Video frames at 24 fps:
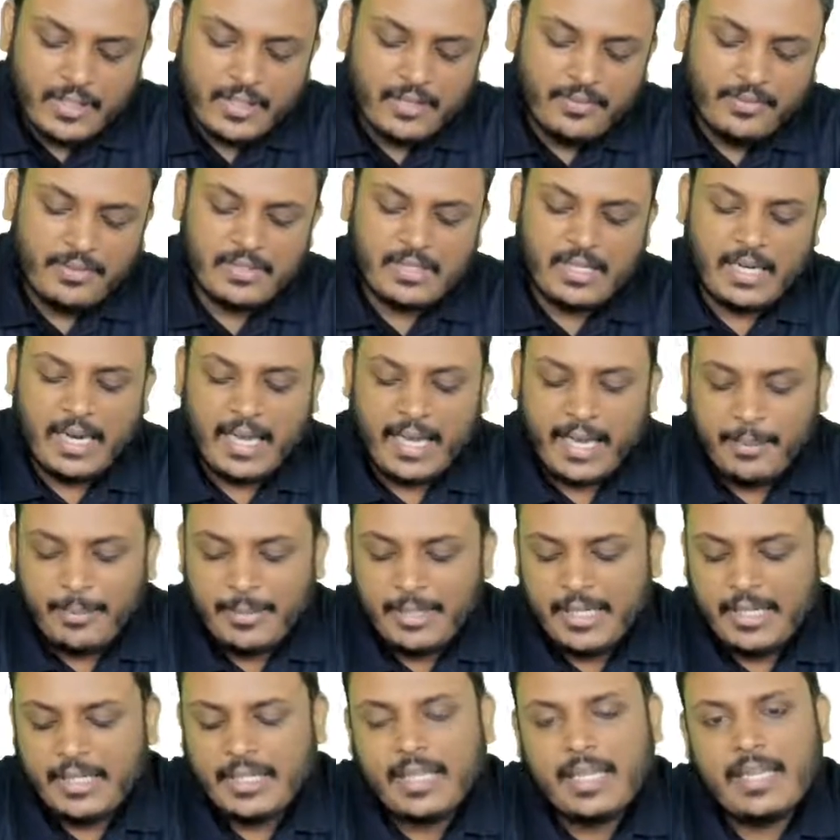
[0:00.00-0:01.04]
If it is a
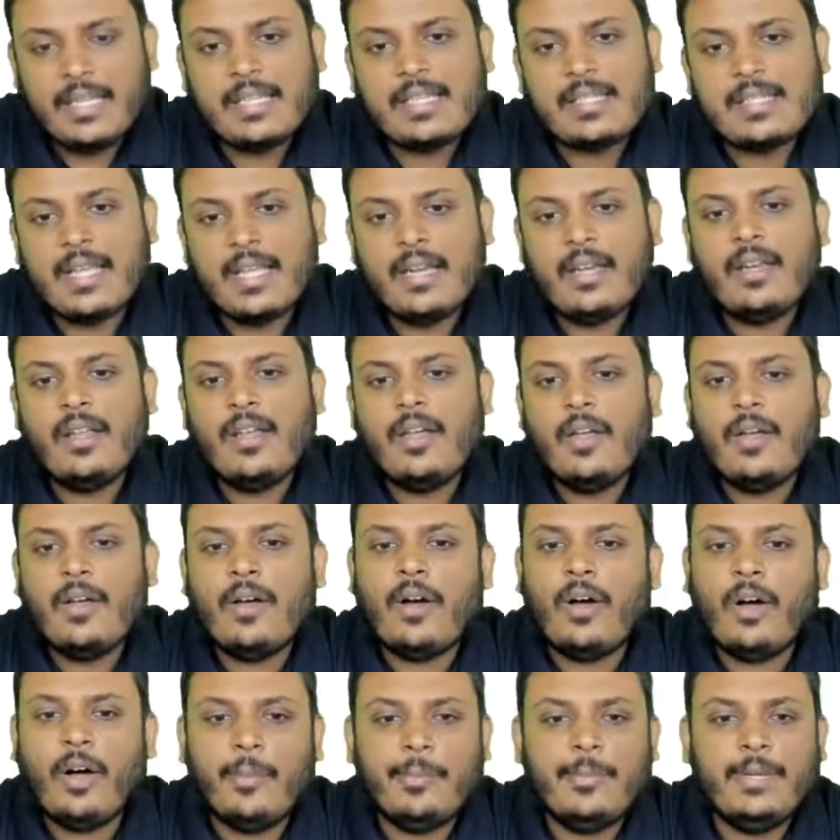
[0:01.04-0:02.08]
liability, it is an
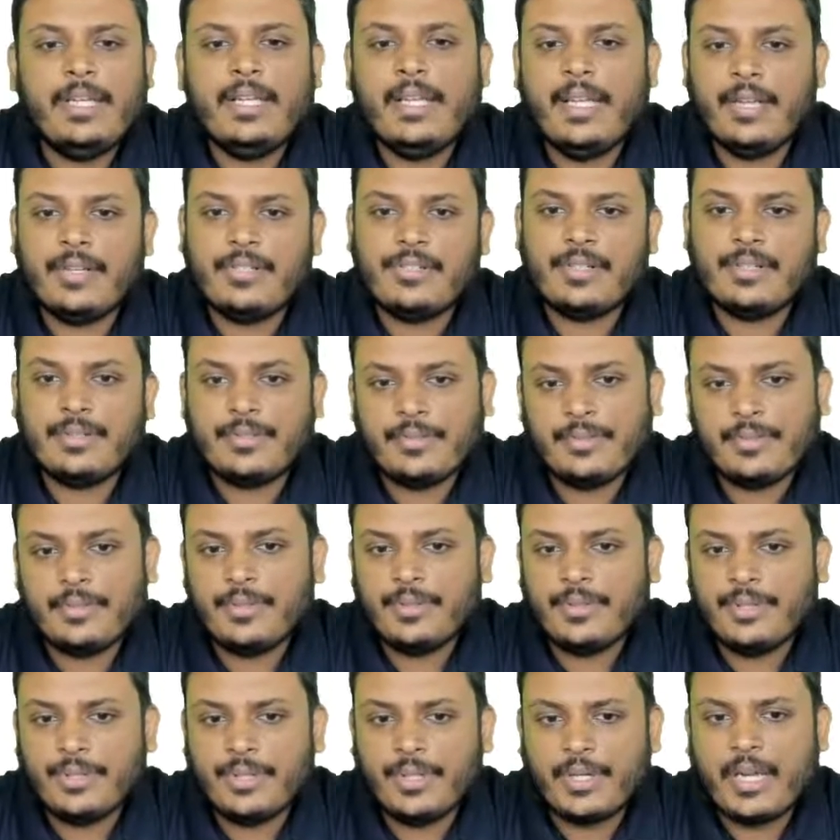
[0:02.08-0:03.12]
obligation.
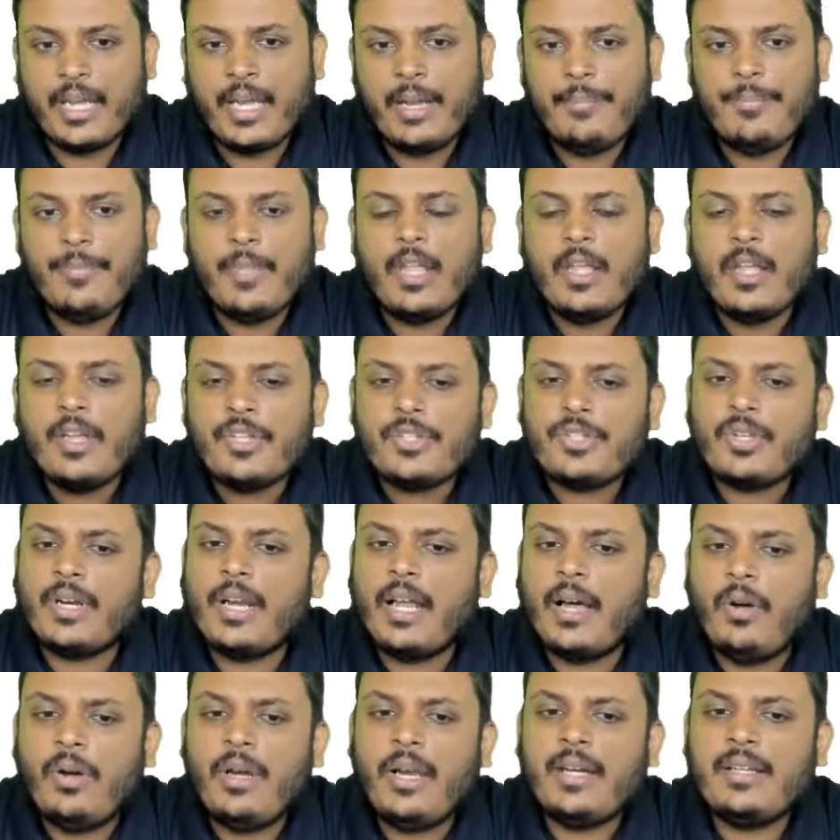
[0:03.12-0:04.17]
Okay. So
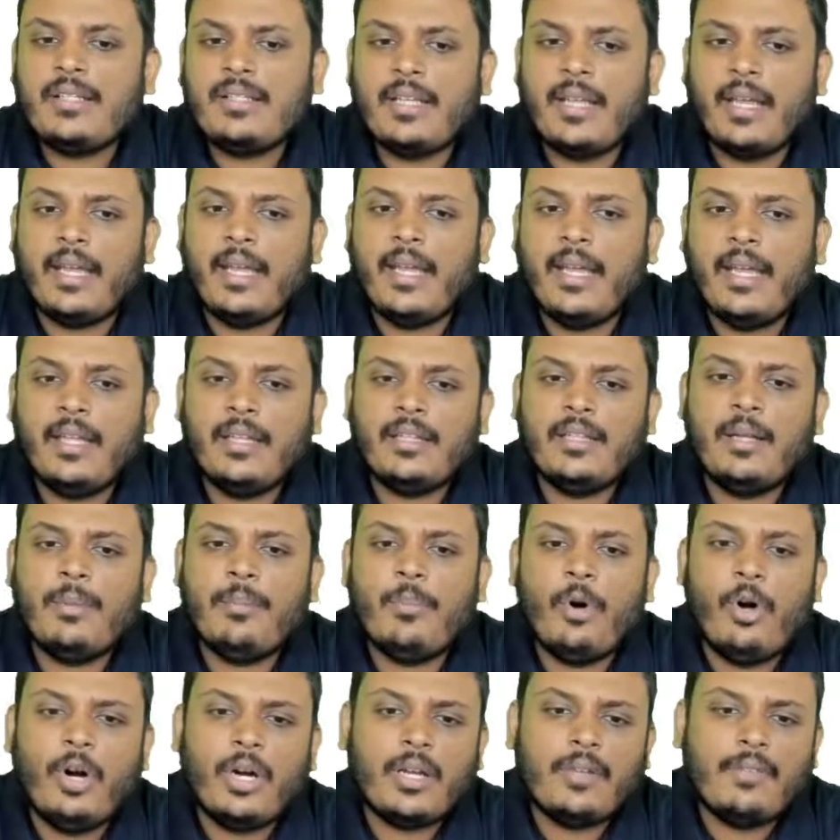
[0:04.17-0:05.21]
now let's say the
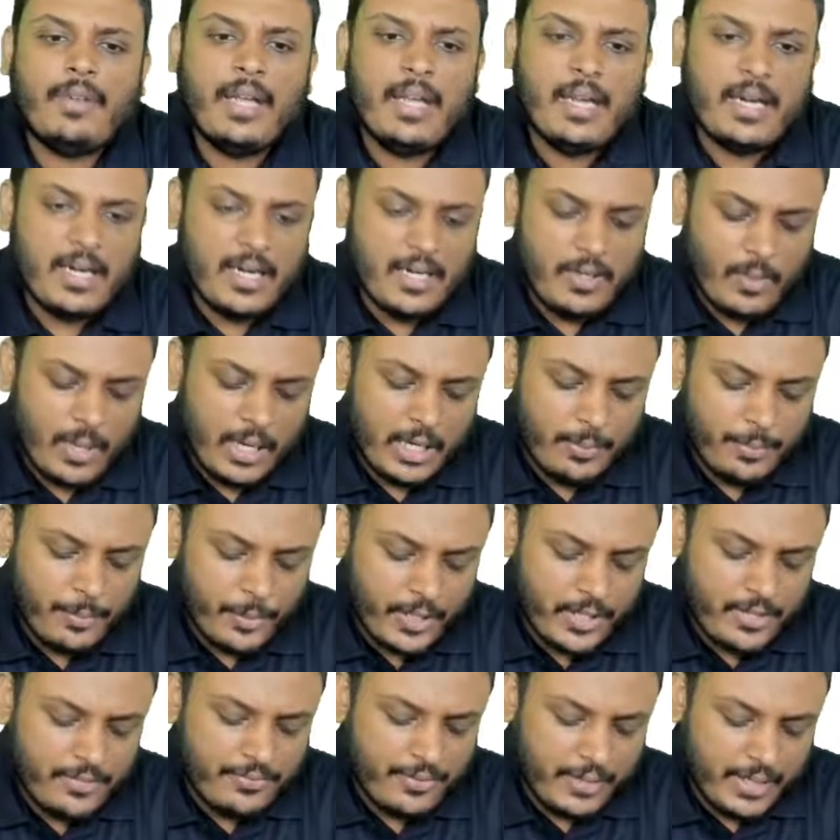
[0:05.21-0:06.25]
motor vehicle
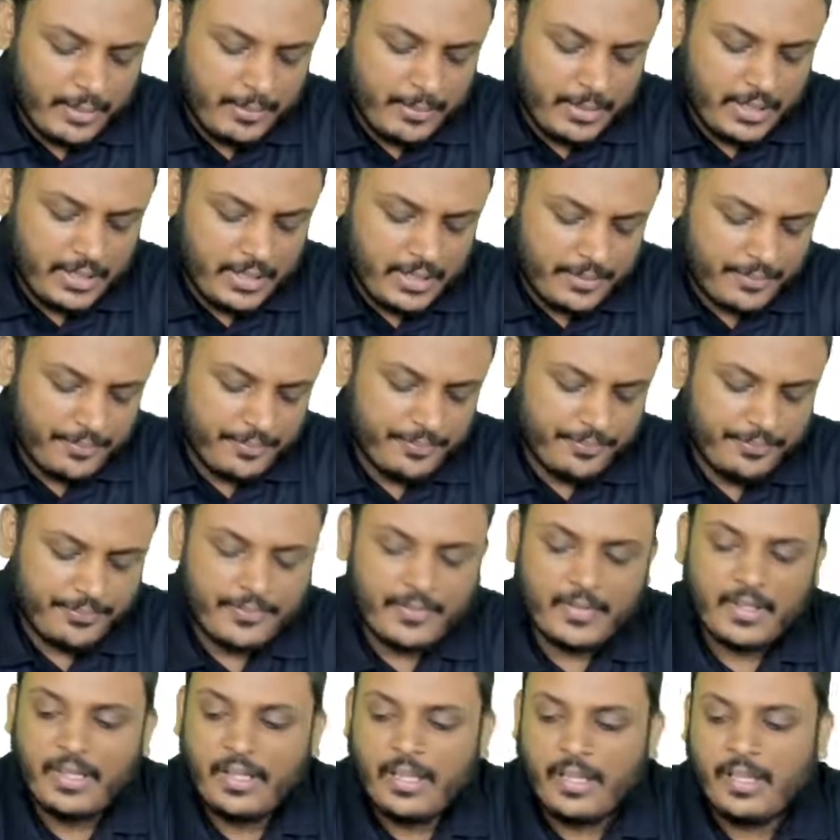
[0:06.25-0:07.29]
1.5 million.
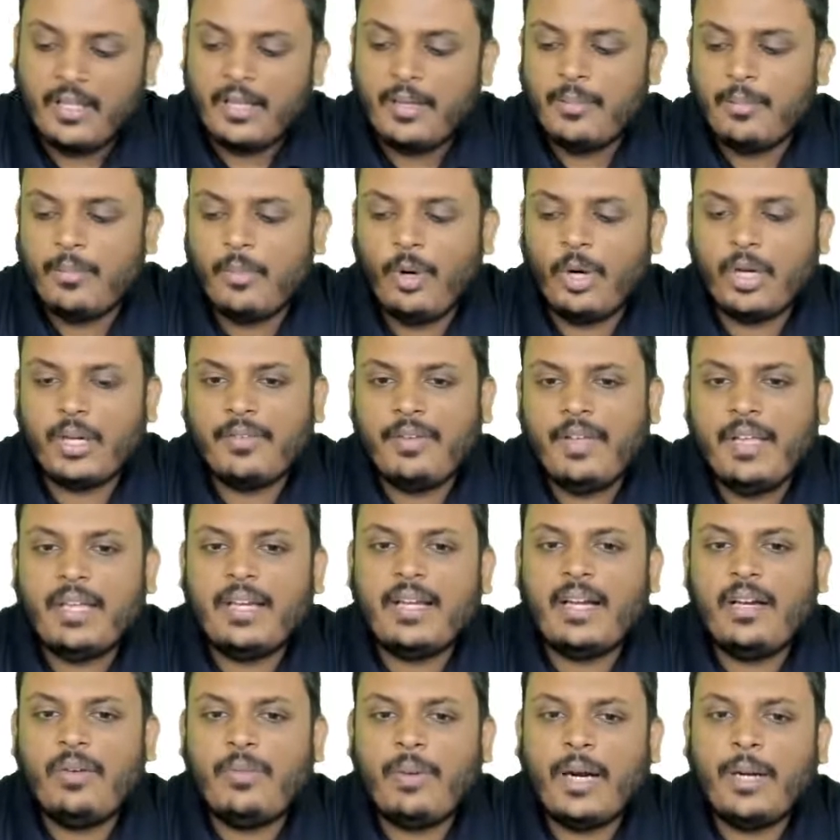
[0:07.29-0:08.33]
Motor
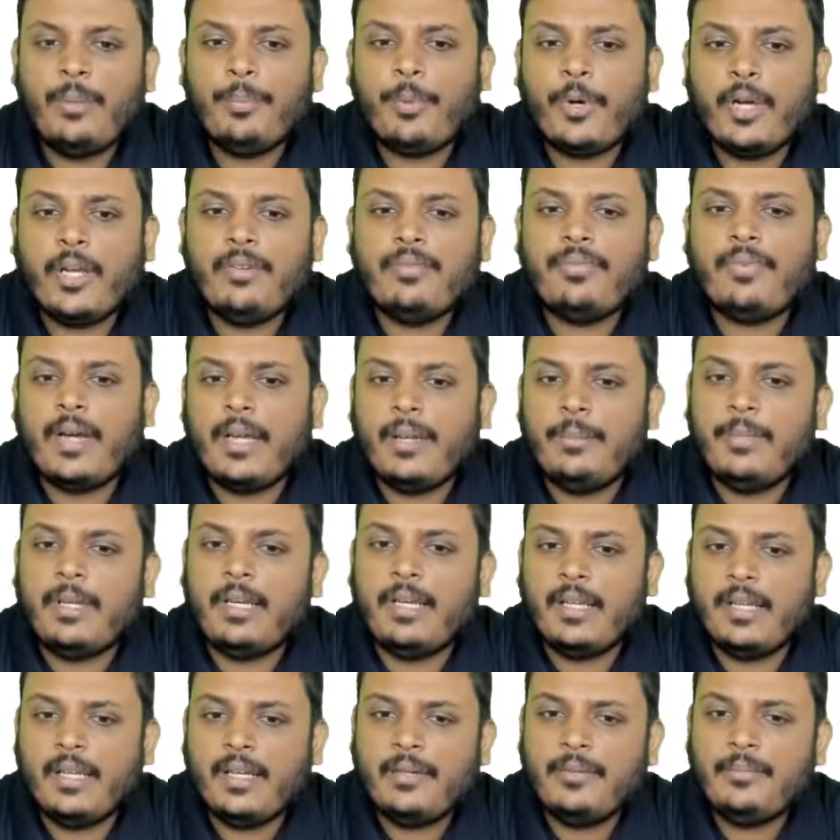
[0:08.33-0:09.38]
vehicle 1.5
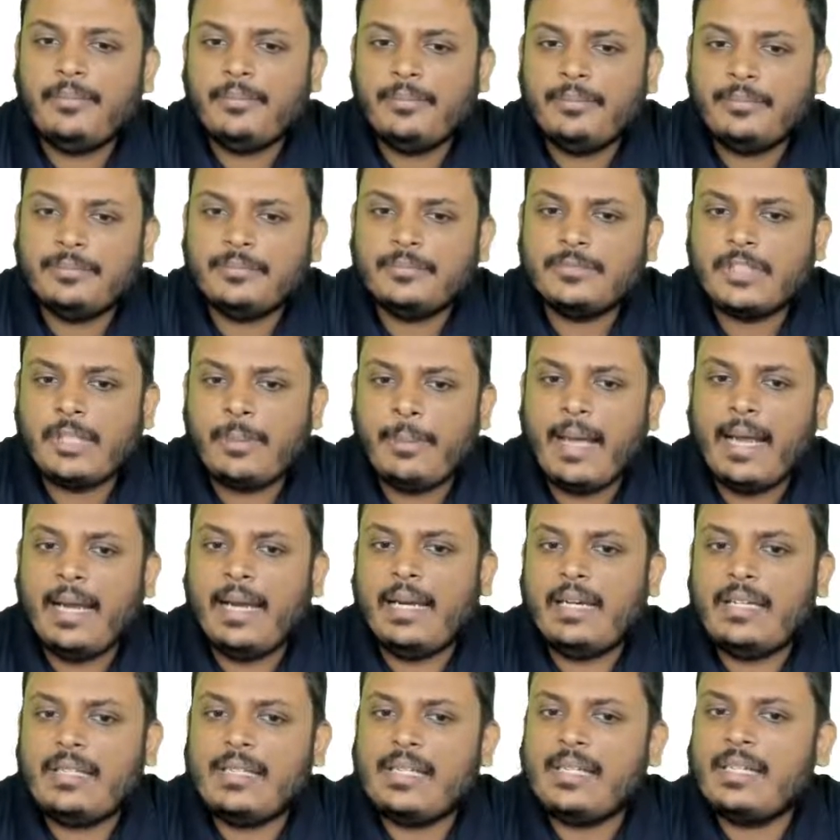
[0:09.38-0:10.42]
million. So
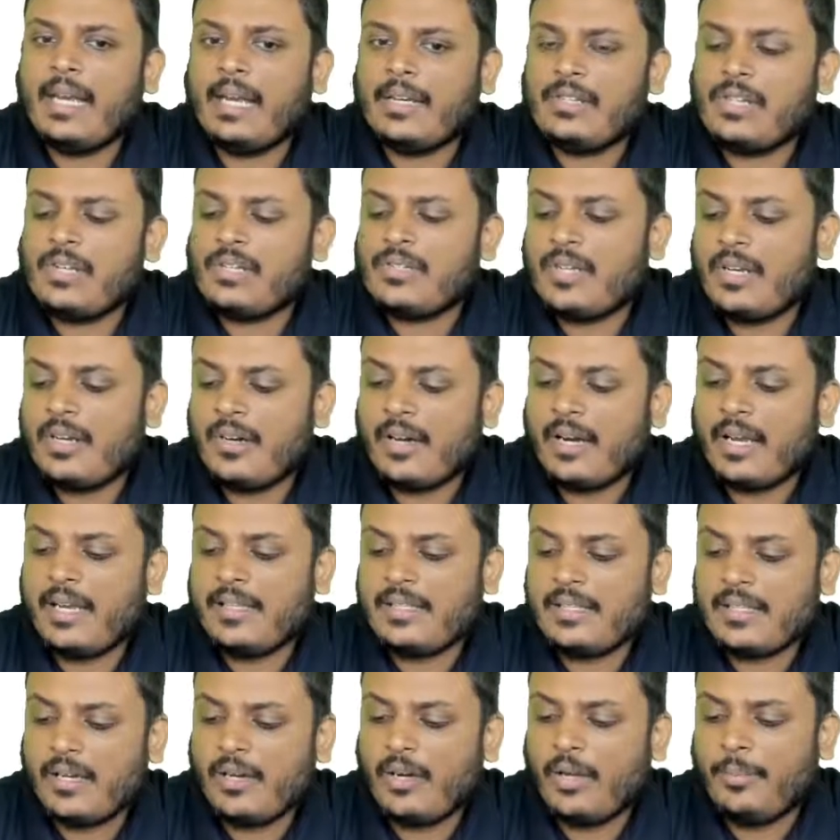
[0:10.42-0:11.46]
balance sheet, assertion,
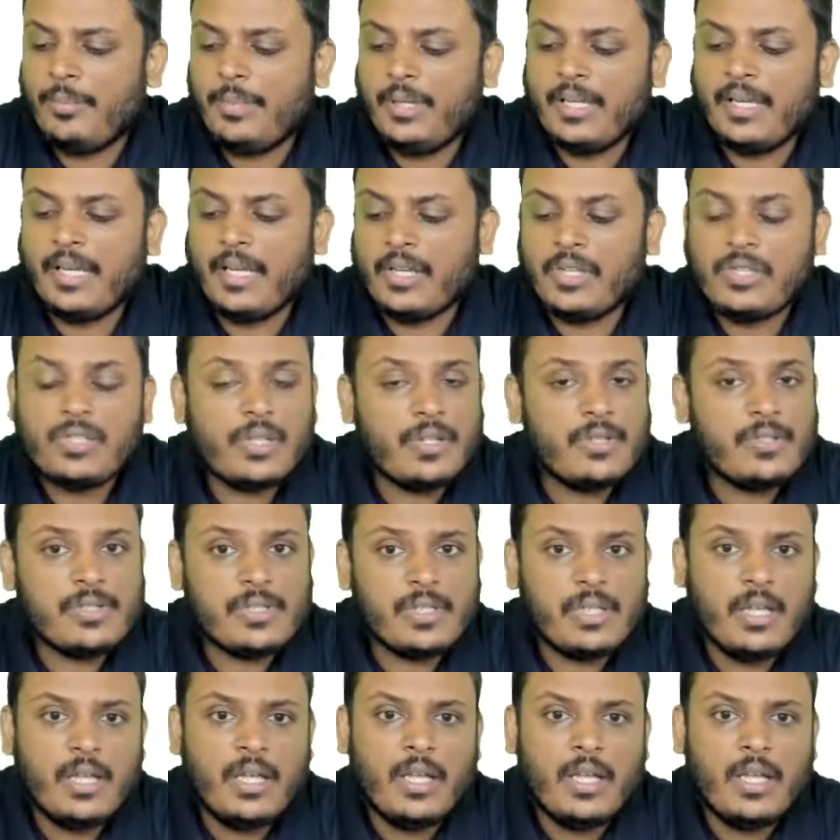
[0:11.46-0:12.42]
rights and obligations.